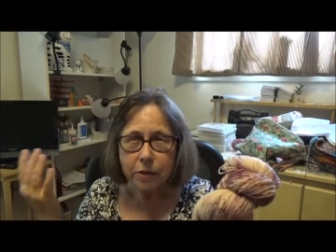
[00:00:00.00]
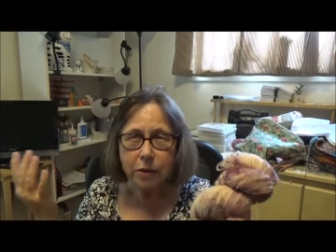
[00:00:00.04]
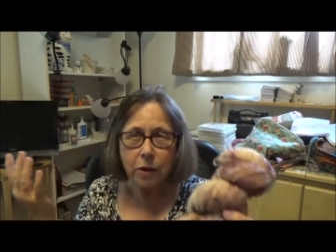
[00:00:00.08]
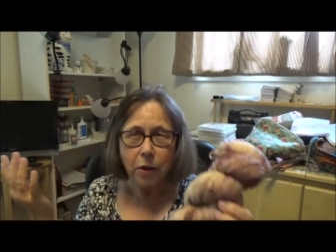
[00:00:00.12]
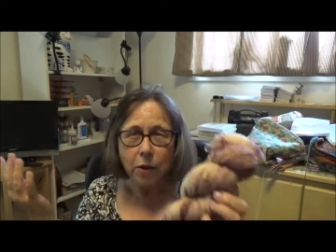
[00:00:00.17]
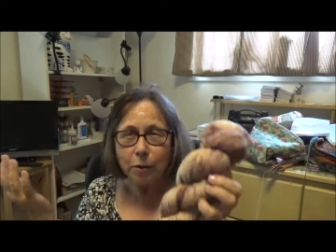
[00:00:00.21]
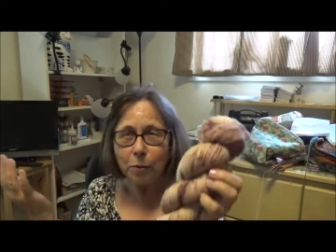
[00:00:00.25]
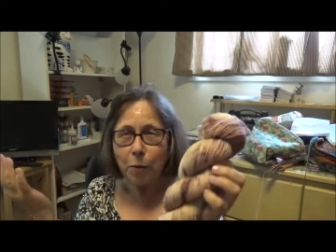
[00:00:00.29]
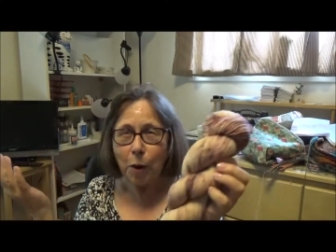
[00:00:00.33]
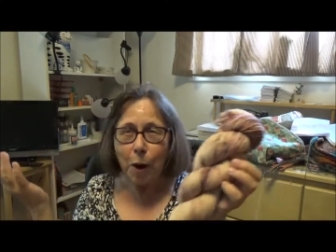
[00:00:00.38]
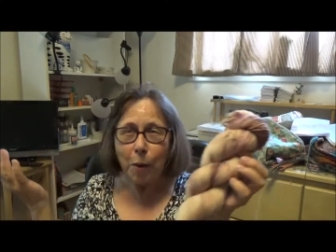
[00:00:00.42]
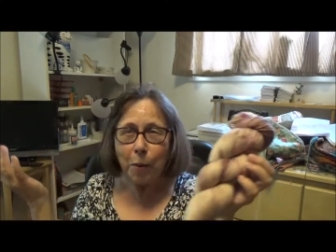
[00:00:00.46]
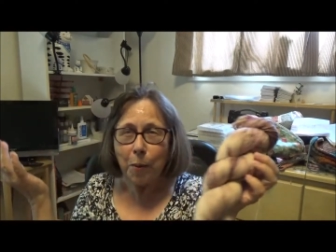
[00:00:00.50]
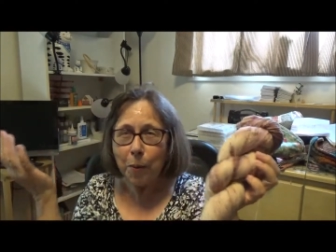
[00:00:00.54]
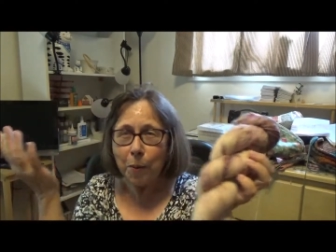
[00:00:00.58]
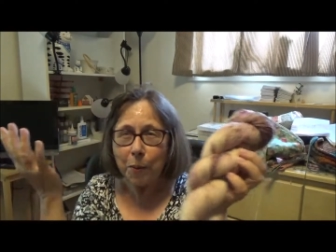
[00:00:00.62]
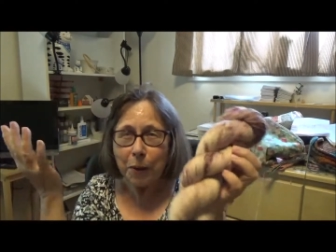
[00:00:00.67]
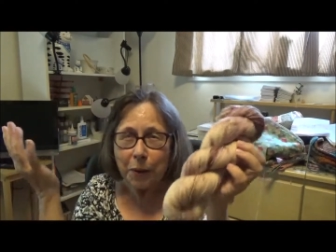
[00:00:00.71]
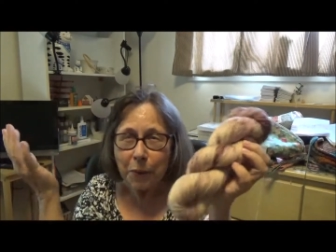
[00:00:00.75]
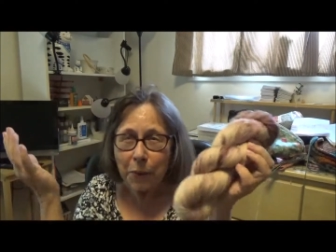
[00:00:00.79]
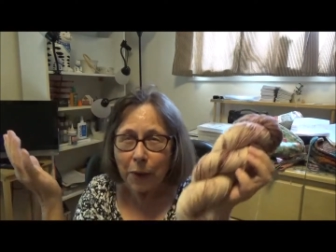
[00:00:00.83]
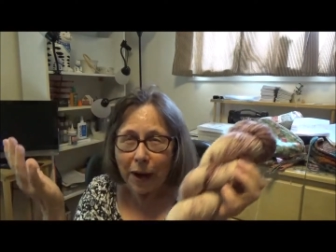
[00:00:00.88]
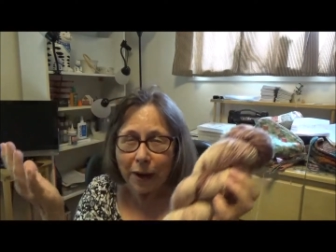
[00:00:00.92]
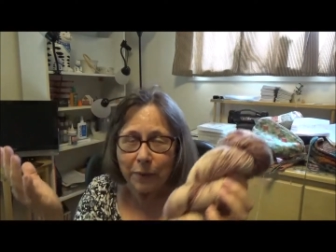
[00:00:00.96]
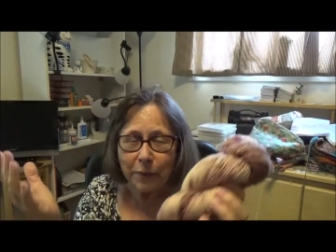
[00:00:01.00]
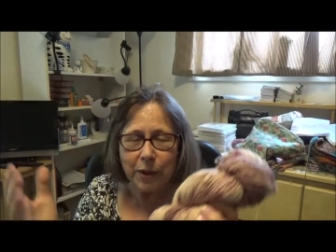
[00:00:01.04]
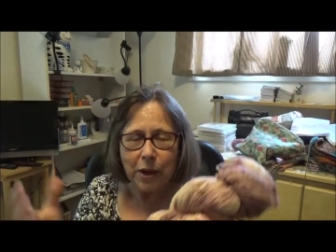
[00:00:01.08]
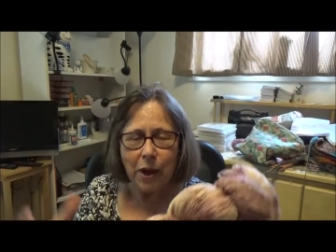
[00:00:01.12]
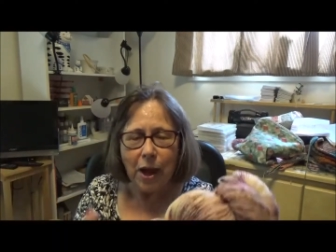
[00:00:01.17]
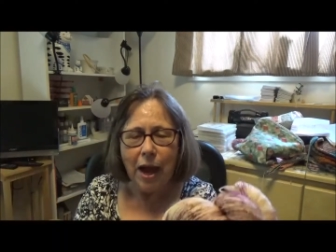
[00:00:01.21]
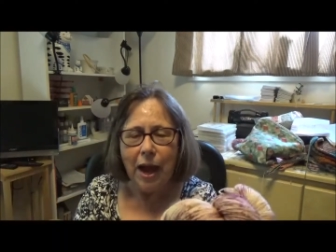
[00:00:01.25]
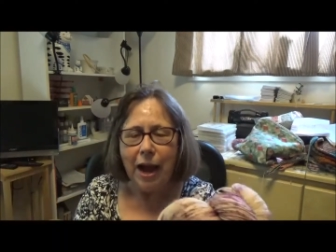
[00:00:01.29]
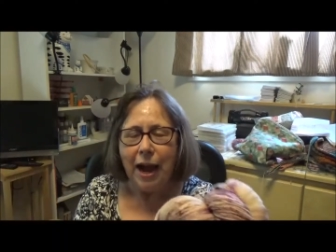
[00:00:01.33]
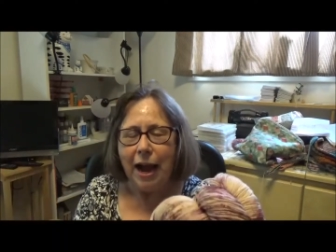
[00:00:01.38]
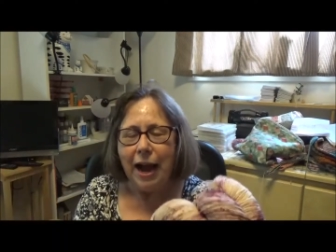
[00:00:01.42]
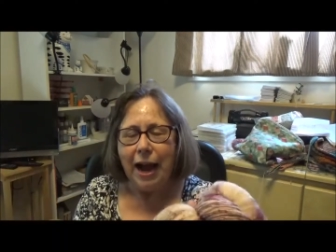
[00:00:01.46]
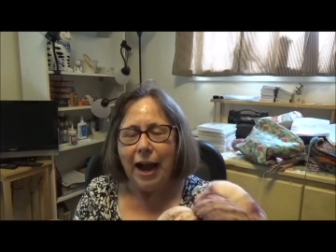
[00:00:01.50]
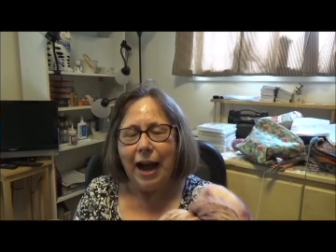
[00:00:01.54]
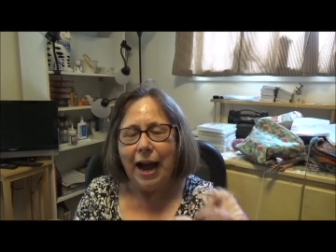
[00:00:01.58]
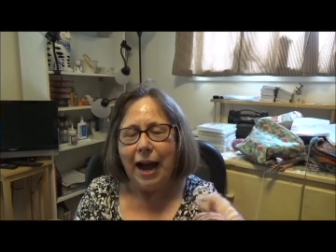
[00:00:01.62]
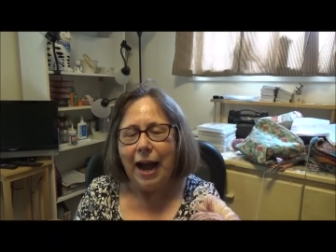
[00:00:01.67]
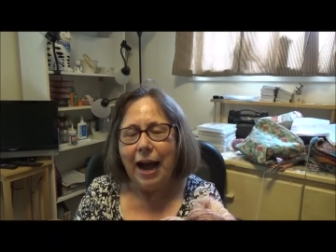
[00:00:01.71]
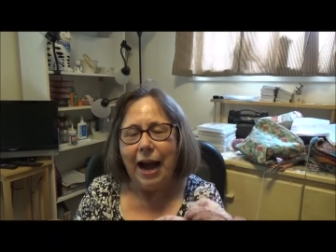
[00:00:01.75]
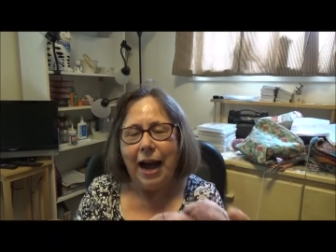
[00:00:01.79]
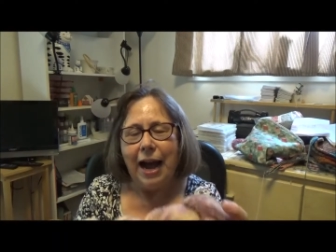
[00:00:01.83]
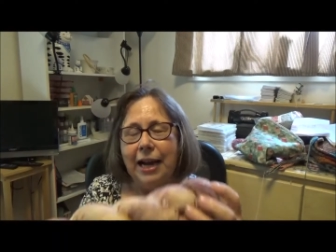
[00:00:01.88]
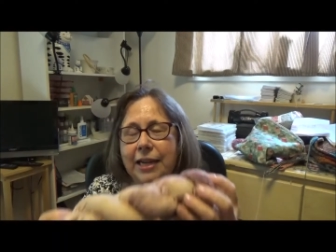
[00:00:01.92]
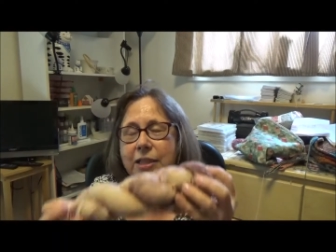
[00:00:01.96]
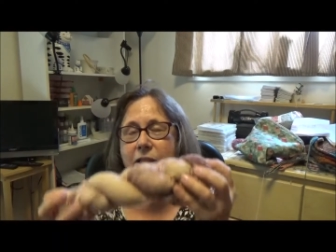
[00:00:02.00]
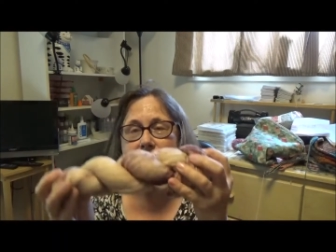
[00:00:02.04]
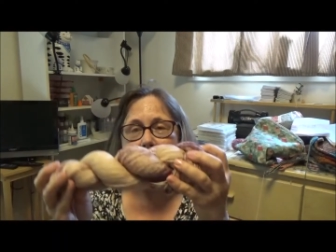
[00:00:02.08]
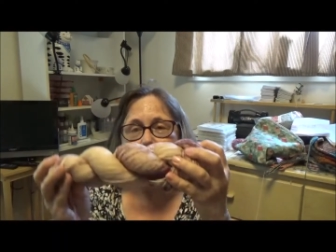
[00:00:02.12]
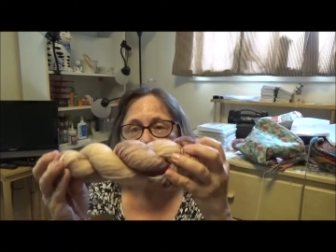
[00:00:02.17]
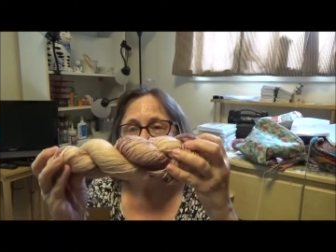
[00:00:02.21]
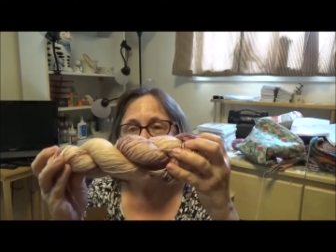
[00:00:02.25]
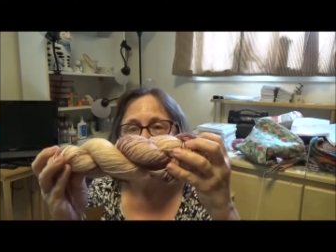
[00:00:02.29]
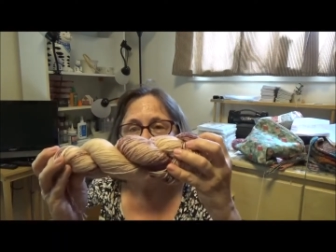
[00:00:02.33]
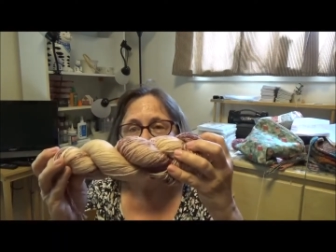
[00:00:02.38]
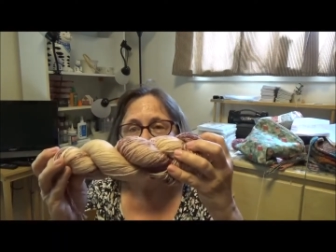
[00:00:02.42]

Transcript: so that's probably why we go, I just went